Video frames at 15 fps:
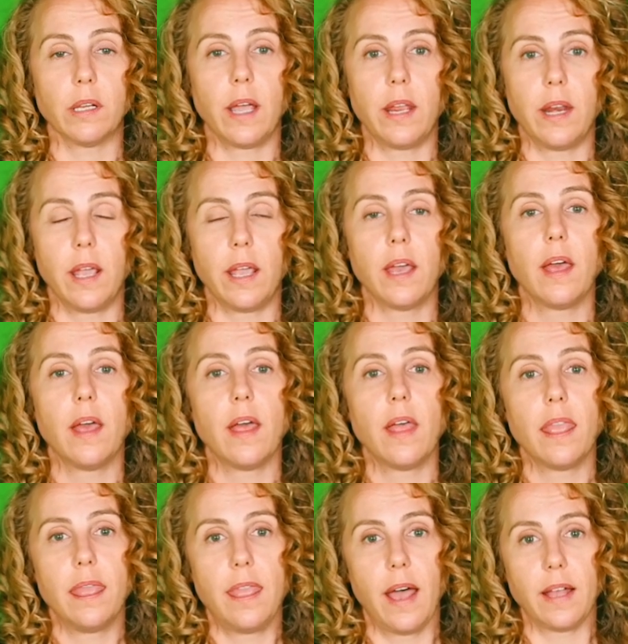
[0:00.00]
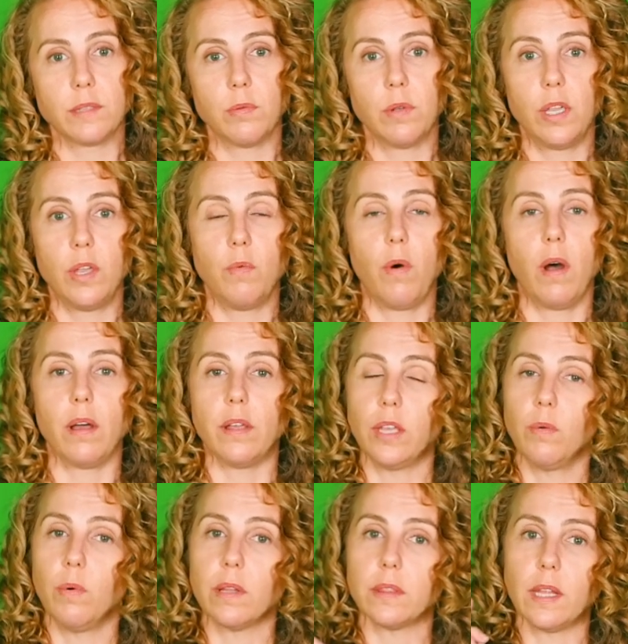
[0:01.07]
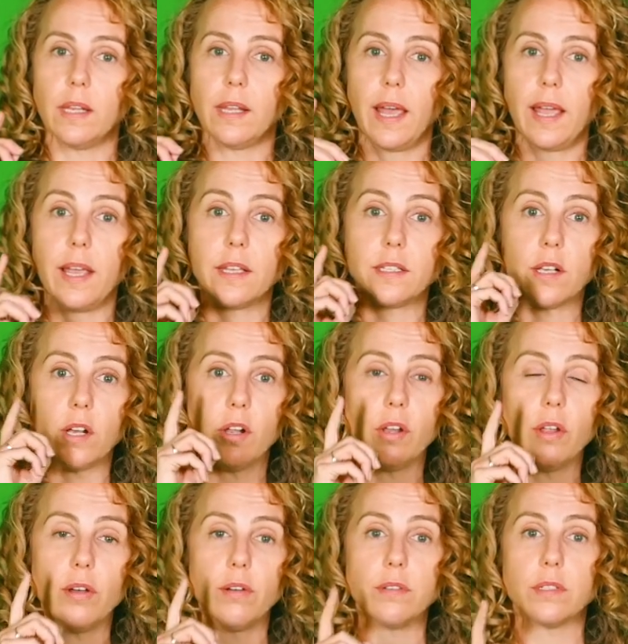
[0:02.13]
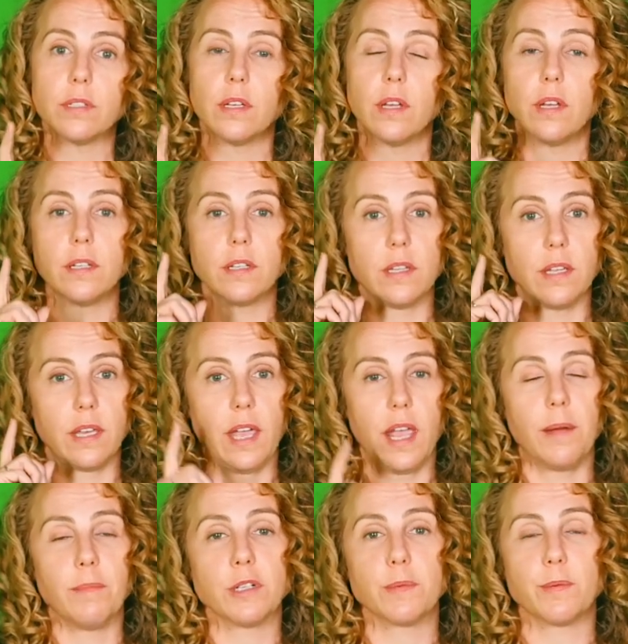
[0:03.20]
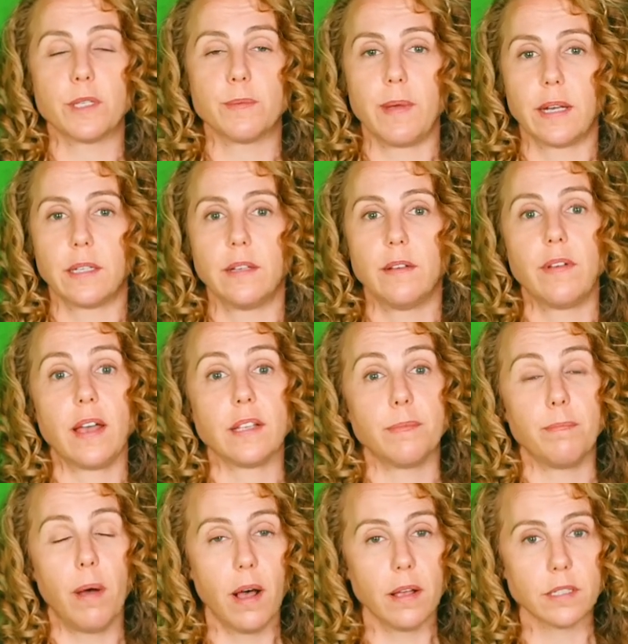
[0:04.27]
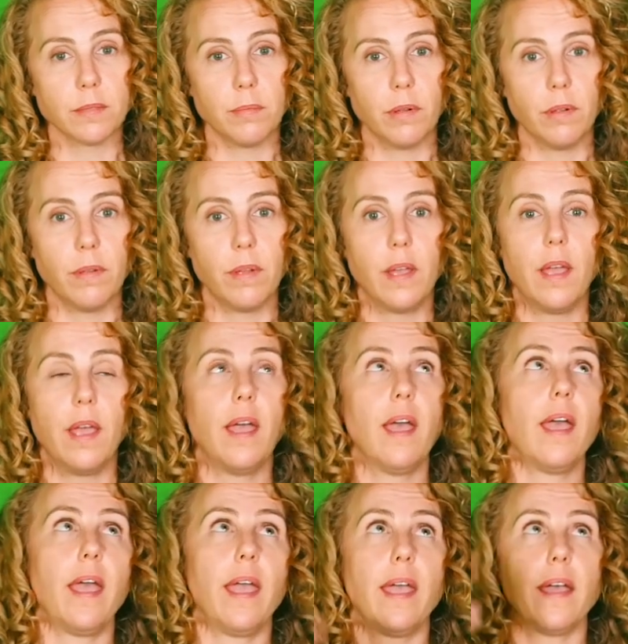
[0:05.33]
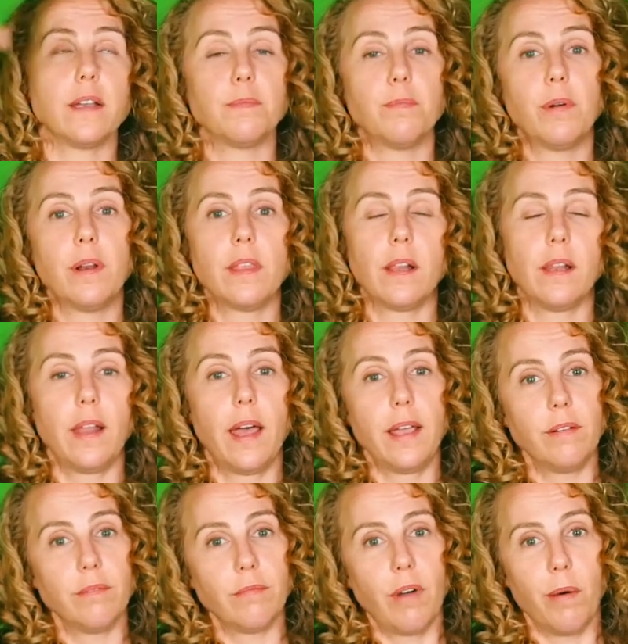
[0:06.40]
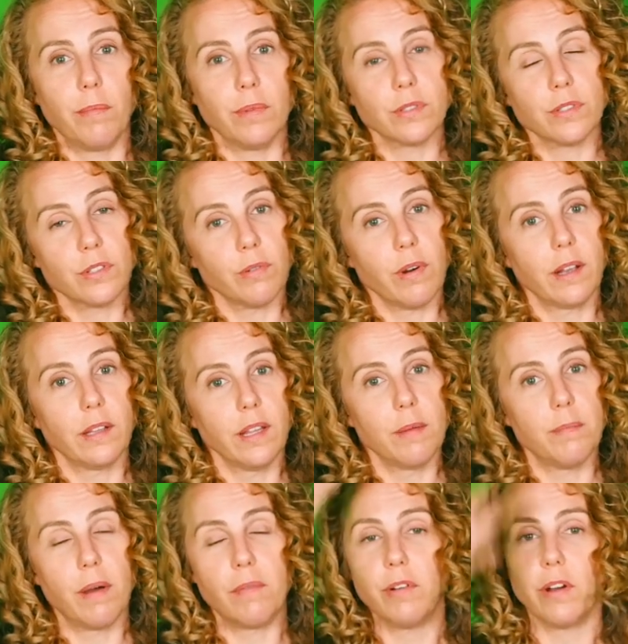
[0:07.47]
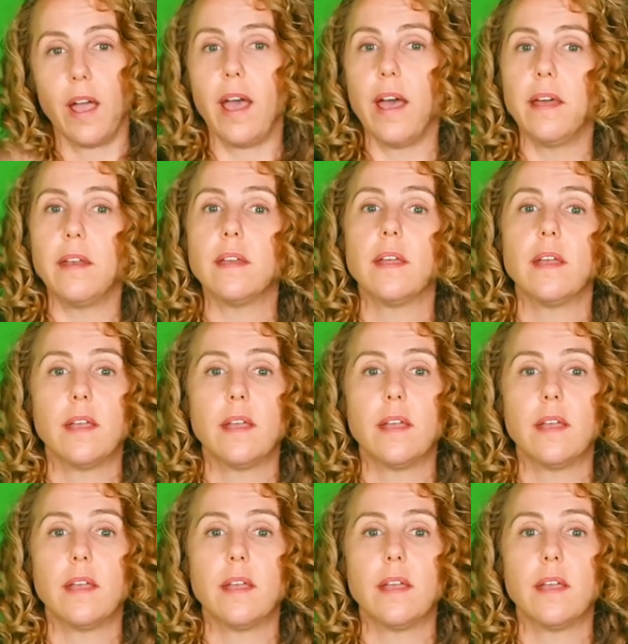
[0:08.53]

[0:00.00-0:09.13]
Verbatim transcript: lighting, that's what you want. You want the light as close to the camera's perspective as possible. And putting the light almost directly above your head